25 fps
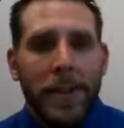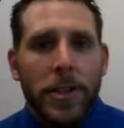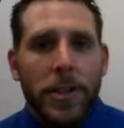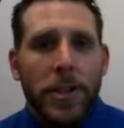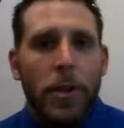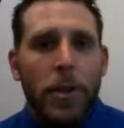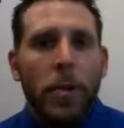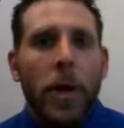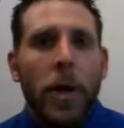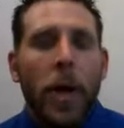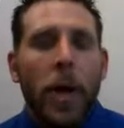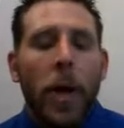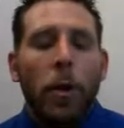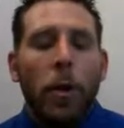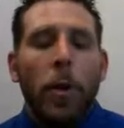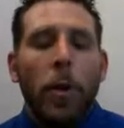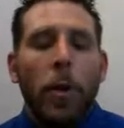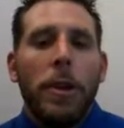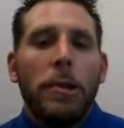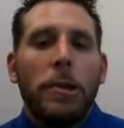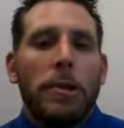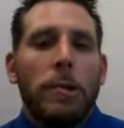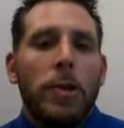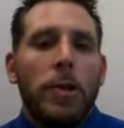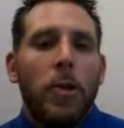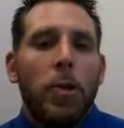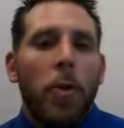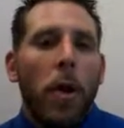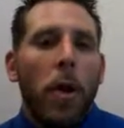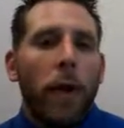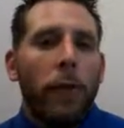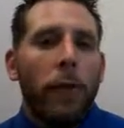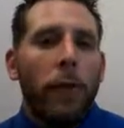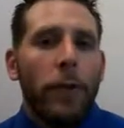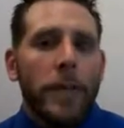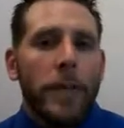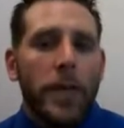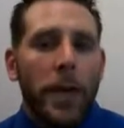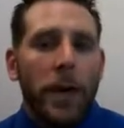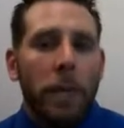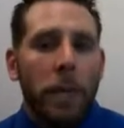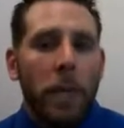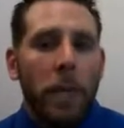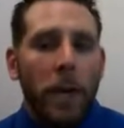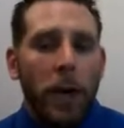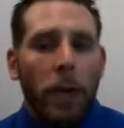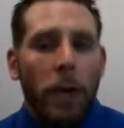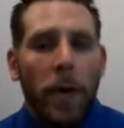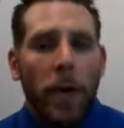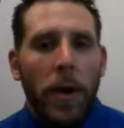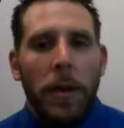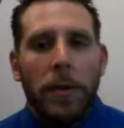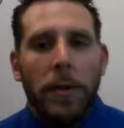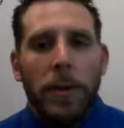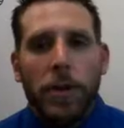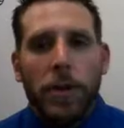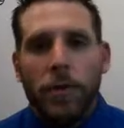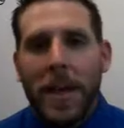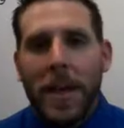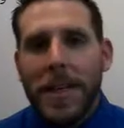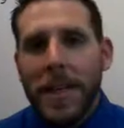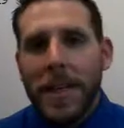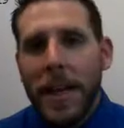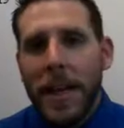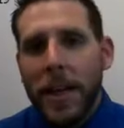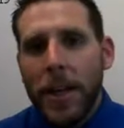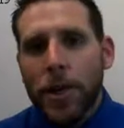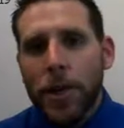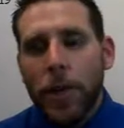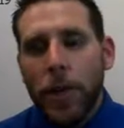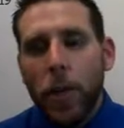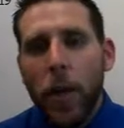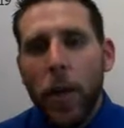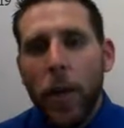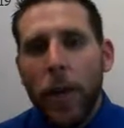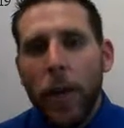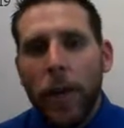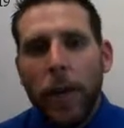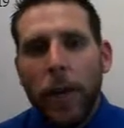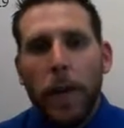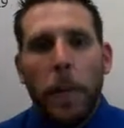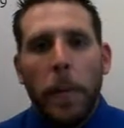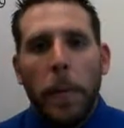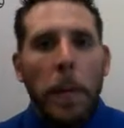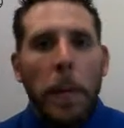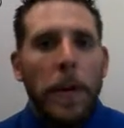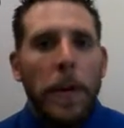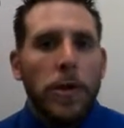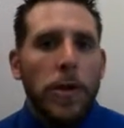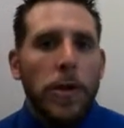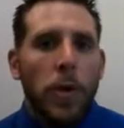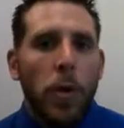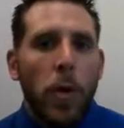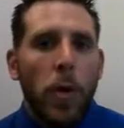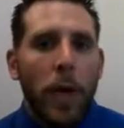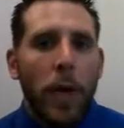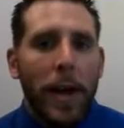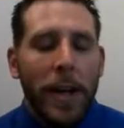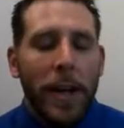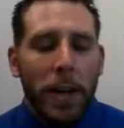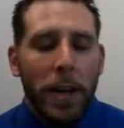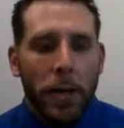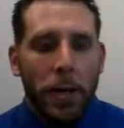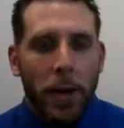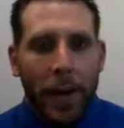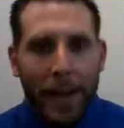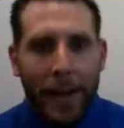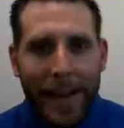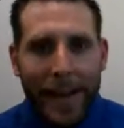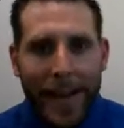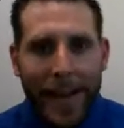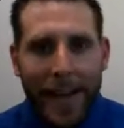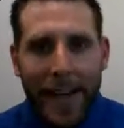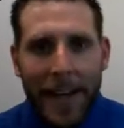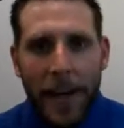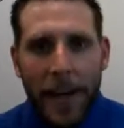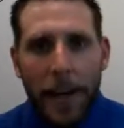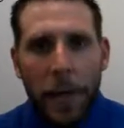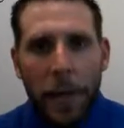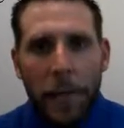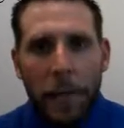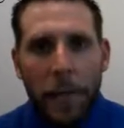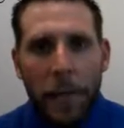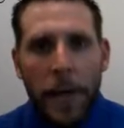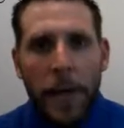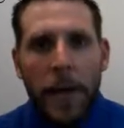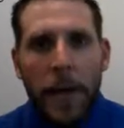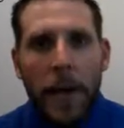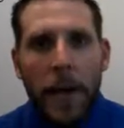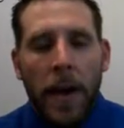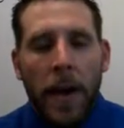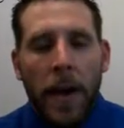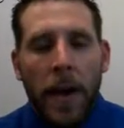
So when you do work for somebody, whether it's residential work or commercial work, and you're a cleaning company,